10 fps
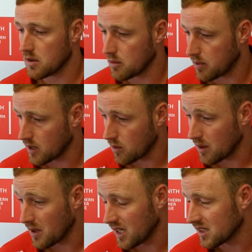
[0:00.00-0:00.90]
game we played
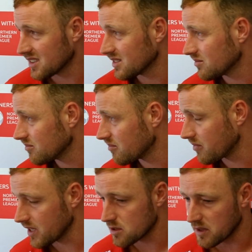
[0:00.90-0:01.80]
quite well and
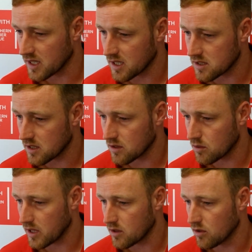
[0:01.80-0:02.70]
things went again, didn't
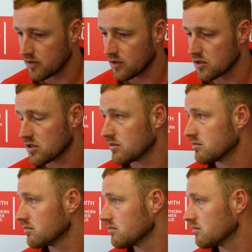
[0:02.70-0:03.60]
quite go for us
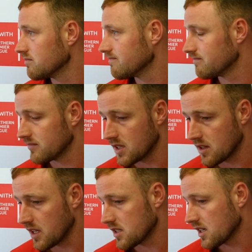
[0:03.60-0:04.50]
and
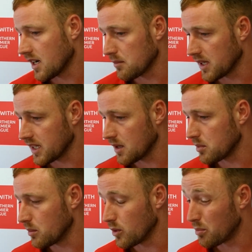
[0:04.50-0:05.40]
things could happen like that,
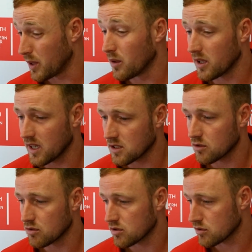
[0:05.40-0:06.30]
but we were poor against
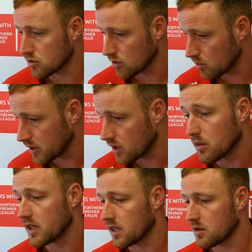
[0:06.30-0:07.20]
Dunstan, so we knew
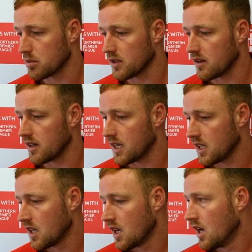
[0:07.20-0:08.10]
we needed to put that right,
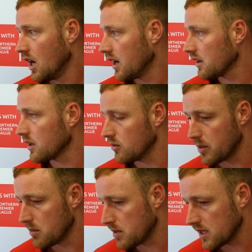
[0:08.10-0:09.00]
and I think we've
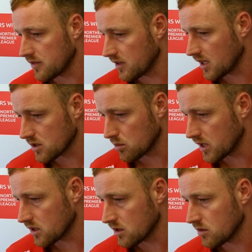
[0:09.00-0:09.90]
been better for the last
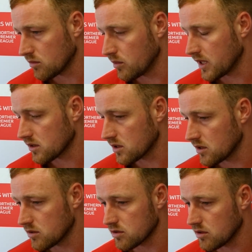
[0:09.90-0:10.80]
week or
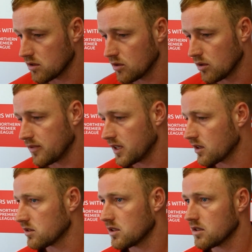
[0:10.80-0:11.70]
two, so yeah. Hopefully it
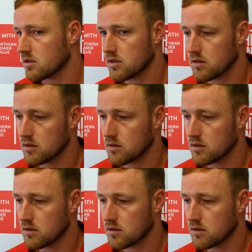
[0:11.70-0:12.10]
continues.